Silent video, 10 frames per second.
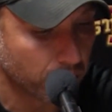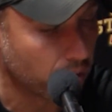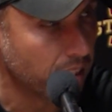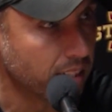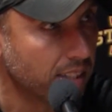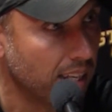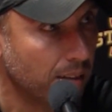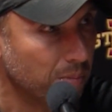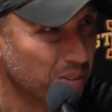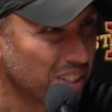credit to
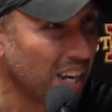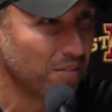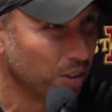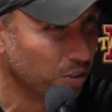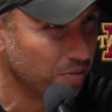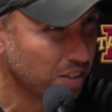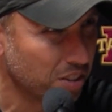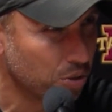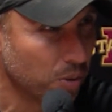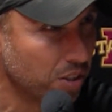them, but it was kind of a goofy
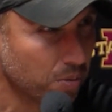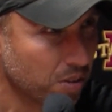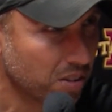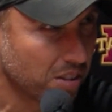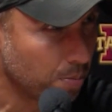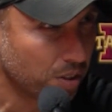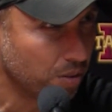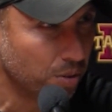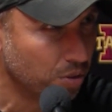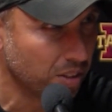situation. It was a
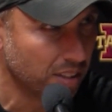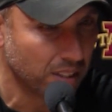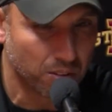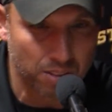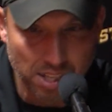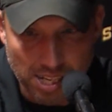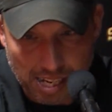substitution deal.